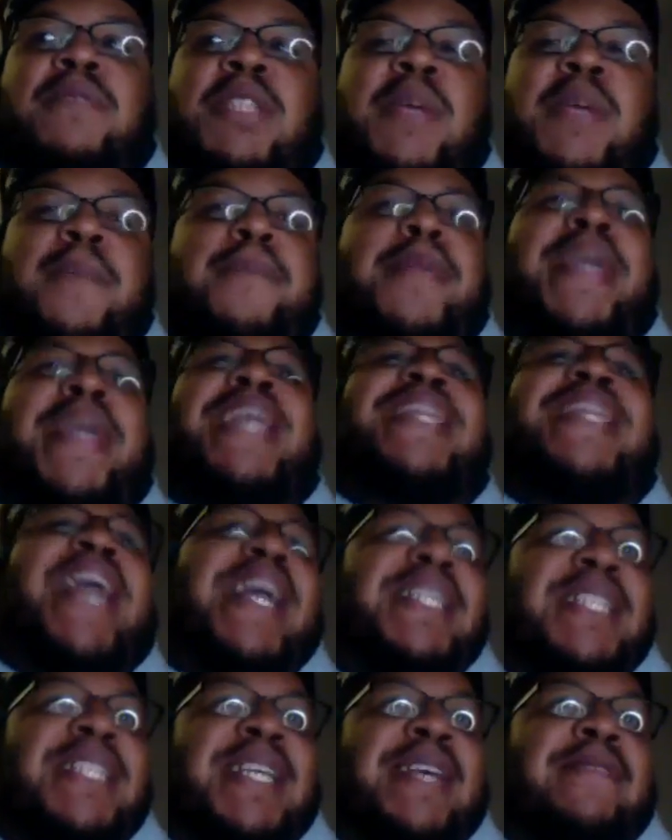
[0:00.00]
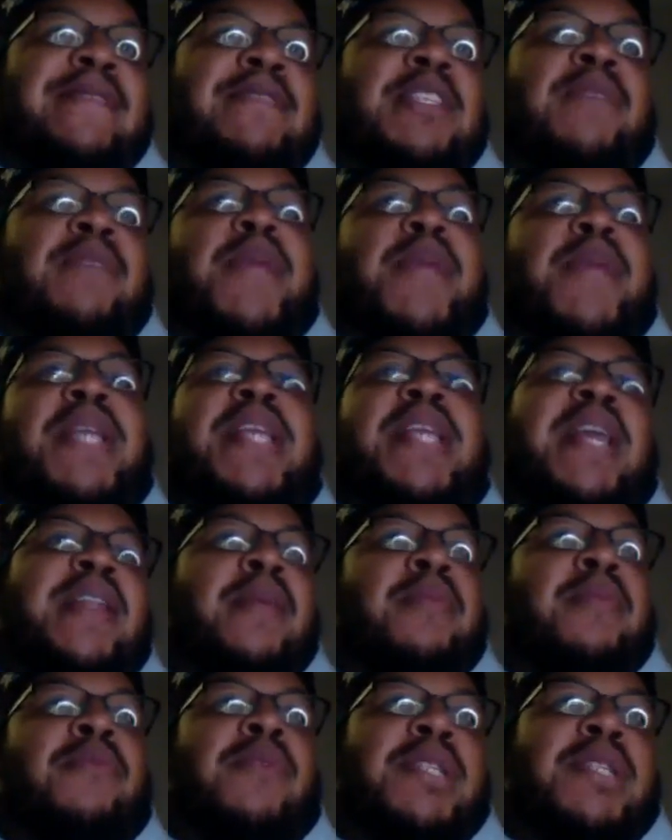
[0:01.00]
be that team, to be that
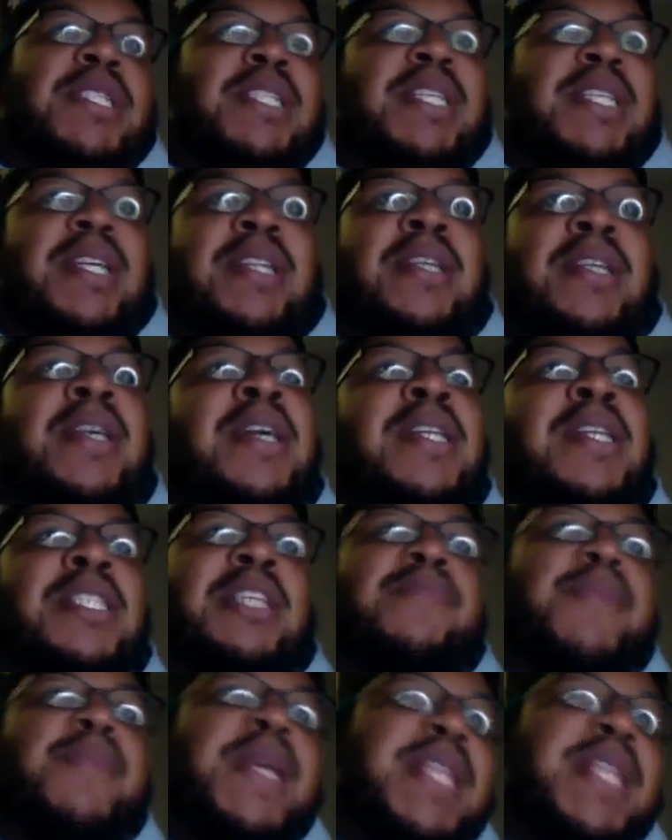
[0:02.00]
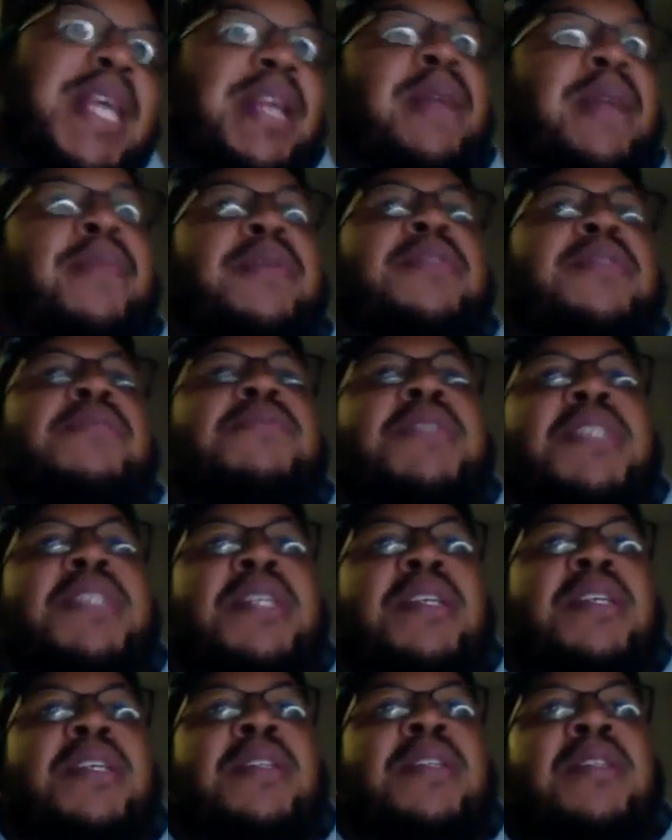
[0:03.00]
number 1 seed, to be that number 2
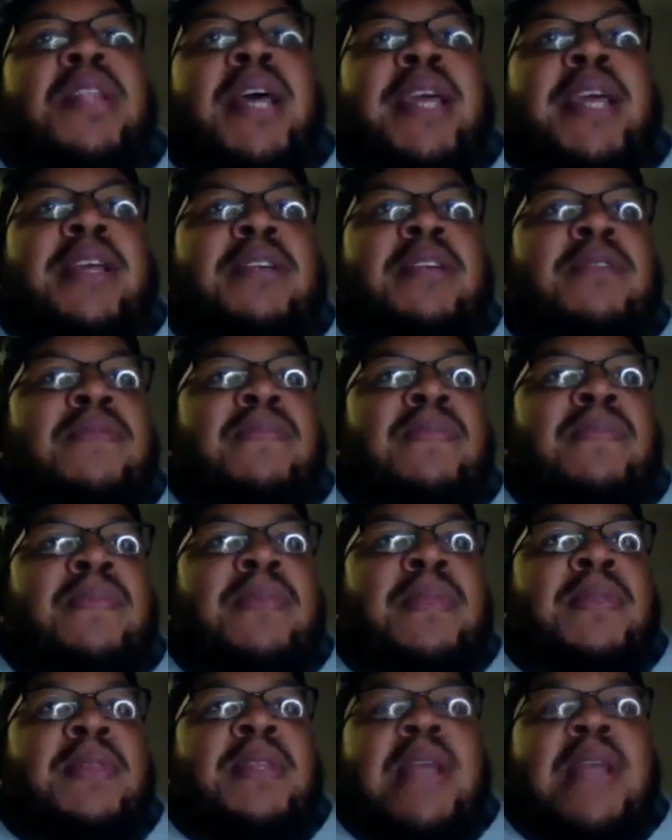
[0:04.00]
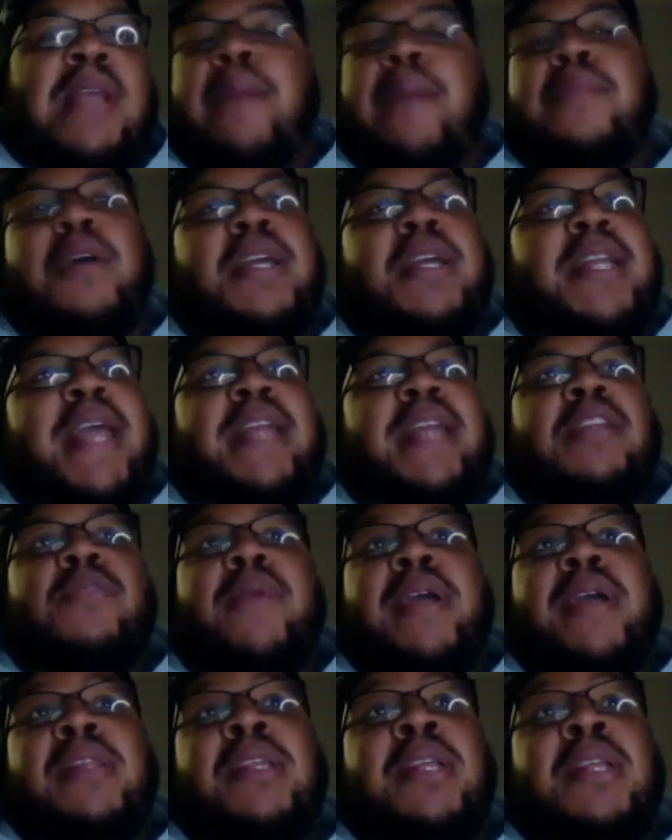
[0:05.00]
seed. Like, I'm looking at New
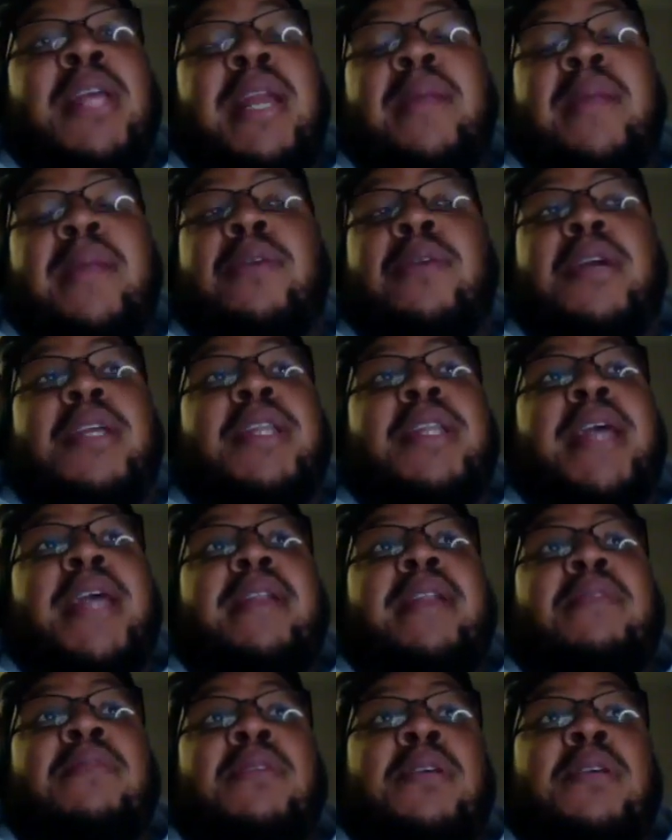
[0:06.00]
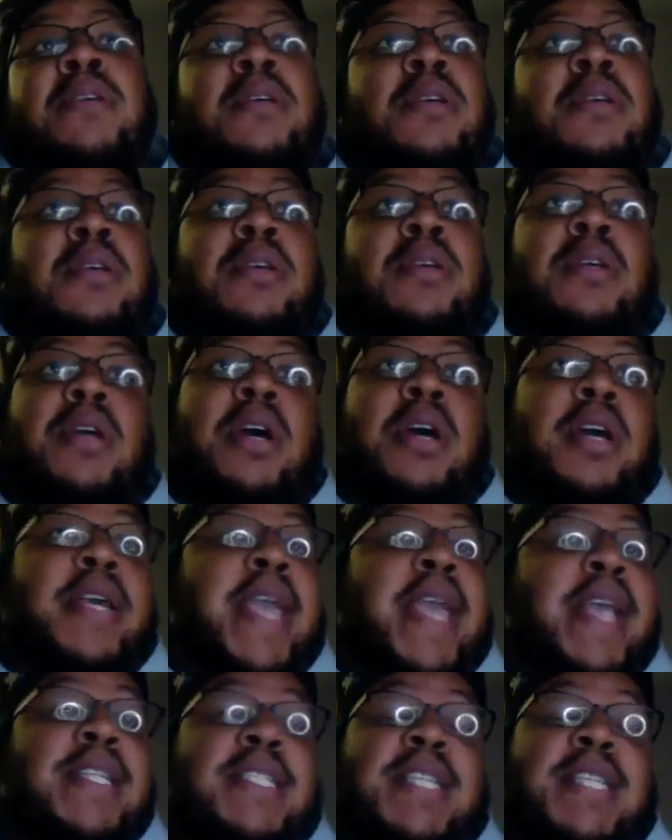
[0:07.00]
England and I'm looking at
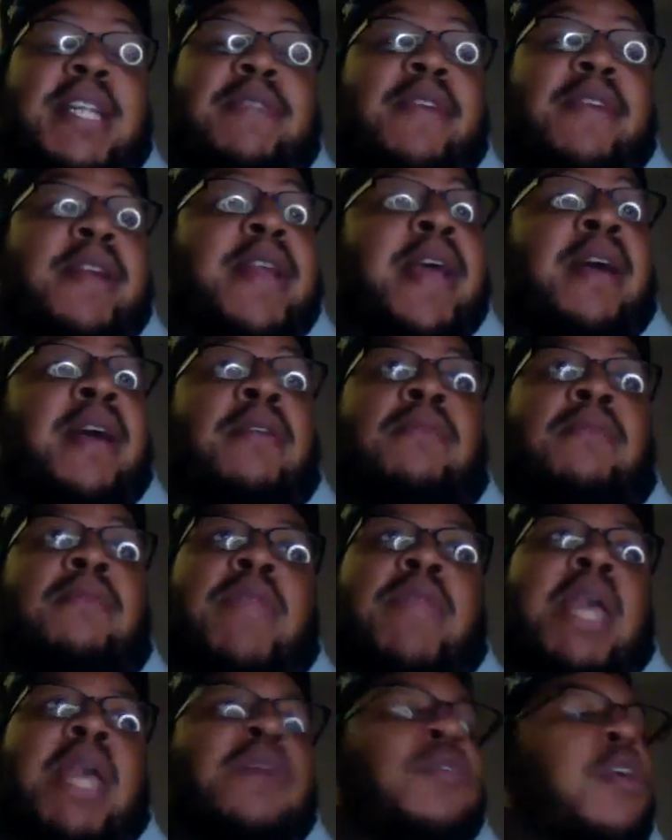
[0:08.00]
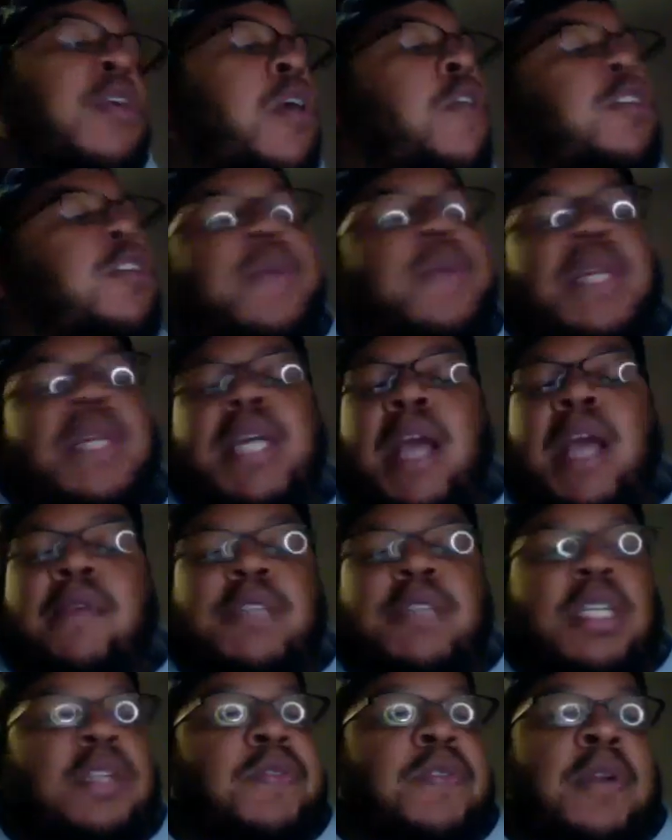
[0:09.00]
Kansas City right now. They're gonna always be in the
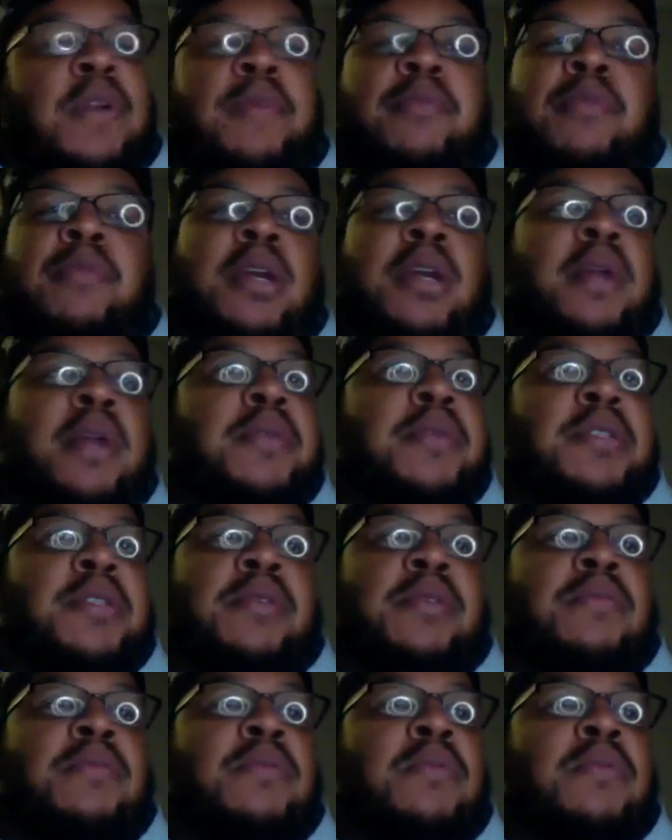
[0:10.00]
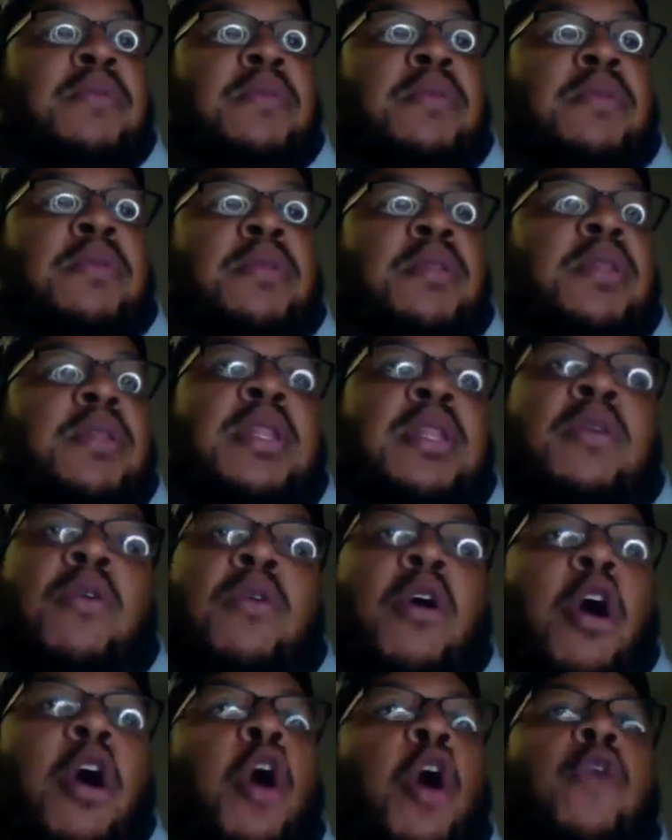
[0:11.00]
conversation for number 1 and number 2.
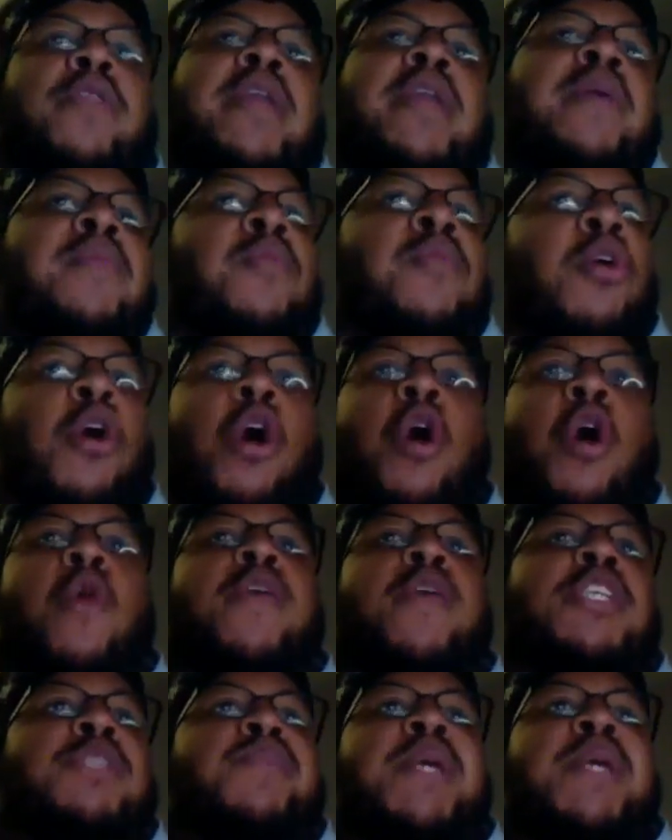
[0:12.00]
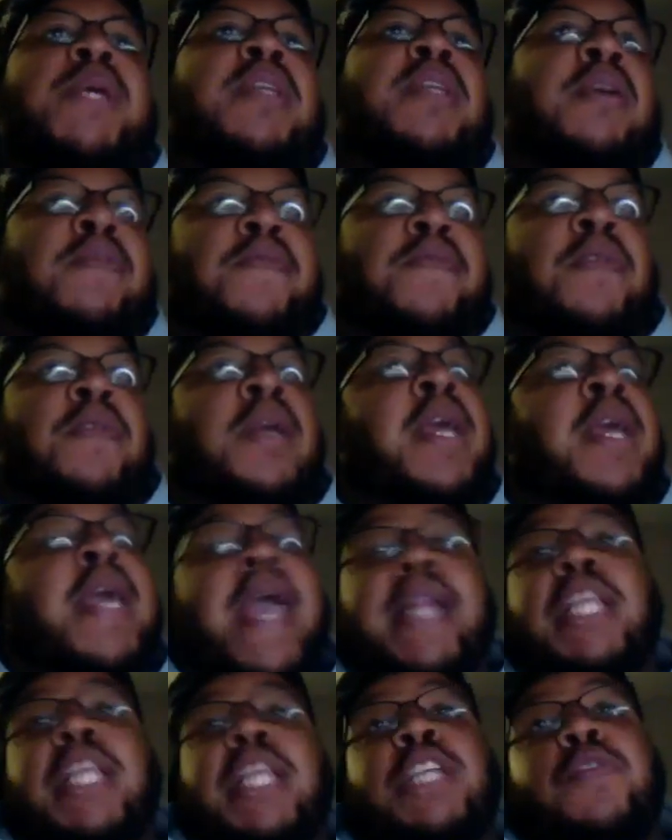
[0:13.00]
They will always be there for
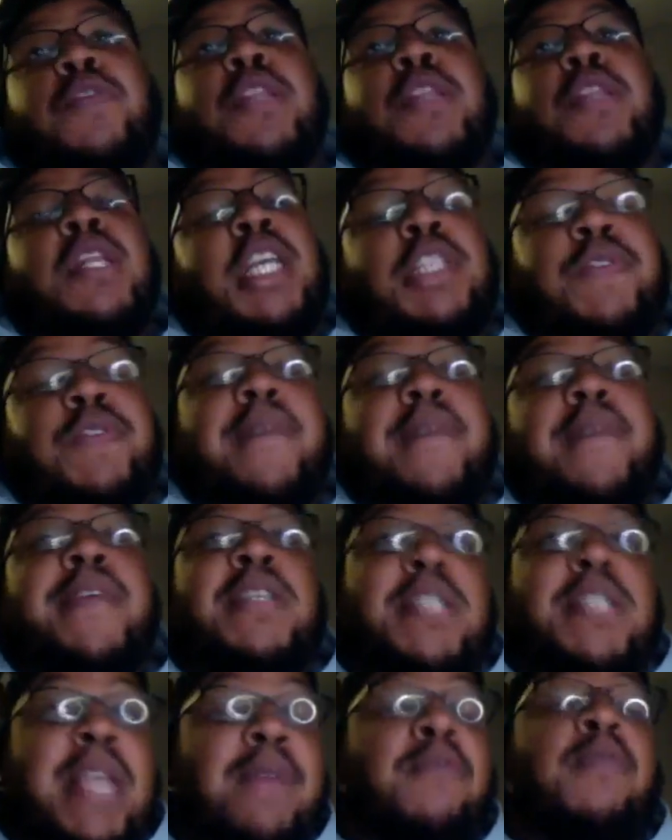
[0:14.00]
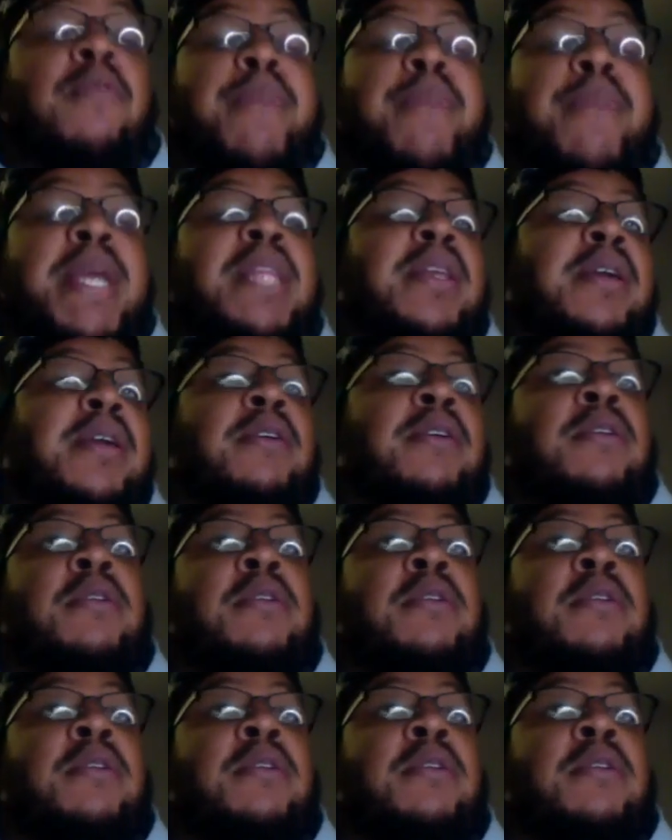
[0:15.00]
at least for the next 5 years. They will be there.